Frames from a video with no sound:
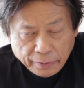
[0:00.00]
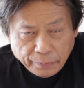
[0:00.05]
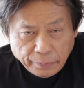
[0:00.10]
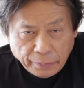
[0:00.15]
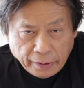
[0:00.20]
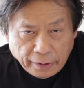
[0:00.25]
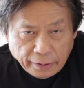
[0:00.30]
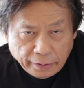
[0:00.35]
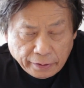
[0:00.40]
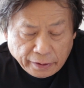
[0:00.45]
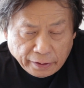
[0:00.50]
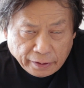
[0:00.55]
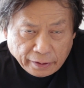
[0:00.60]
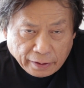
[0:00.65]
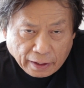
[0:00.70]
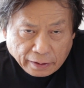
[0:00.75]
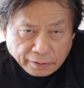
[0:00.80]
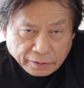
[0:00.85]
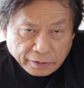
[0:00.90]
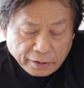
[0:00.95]

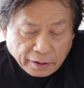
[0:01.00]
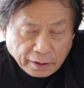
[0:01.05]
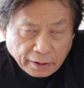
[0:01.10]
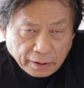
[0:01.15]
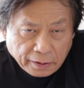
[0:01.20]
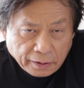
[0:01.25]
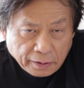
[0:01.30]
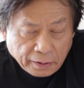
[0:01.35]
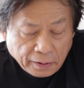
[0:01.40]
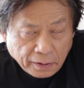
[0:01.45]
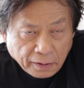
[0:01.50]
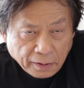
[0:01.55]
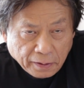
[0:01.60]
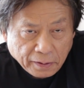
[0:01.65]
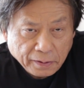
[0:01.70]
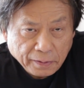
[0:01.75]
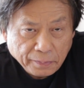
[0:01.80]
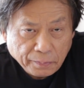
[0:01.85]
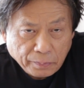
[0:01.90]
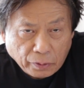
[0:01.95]
PTSD,
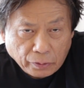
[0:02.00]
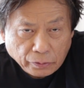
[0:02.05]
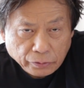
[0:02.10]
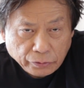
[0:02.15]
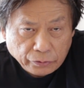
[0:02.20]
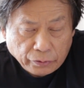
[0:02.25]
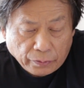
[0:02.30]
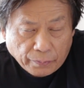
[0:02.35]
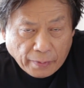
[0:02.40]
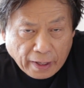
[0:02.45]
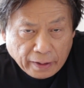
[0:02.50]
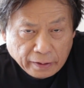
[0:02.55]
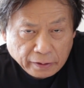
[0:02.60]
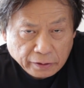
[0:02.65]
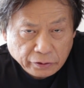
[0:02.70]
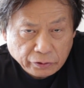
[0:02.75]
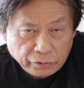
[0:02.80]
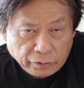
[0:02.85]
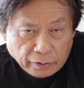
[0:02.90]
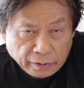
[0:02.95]
post-traumatic
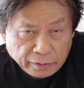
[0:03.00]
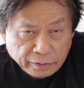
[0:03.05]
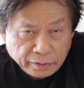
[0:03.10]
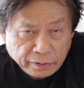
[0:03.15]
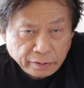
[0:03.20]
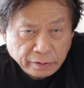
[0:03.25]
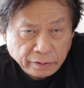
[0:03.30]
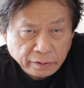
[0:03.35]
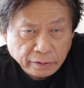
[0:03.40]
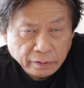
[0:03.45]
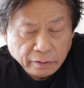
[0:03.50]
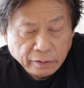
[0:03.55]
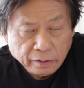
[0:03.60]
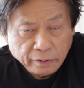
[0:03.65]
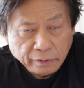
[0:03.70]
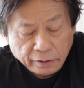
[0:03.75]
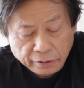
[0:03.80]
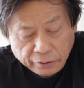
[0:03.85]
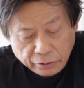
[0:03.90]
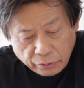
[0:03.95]
stress
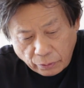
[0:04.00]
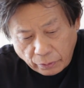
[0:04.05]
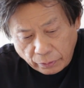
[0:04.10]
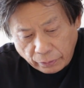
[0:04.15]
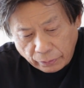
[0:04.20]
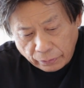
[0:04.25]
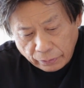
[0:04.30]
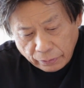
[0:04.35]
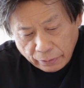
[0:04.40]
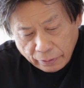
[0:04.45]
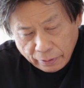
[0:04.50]
disorder.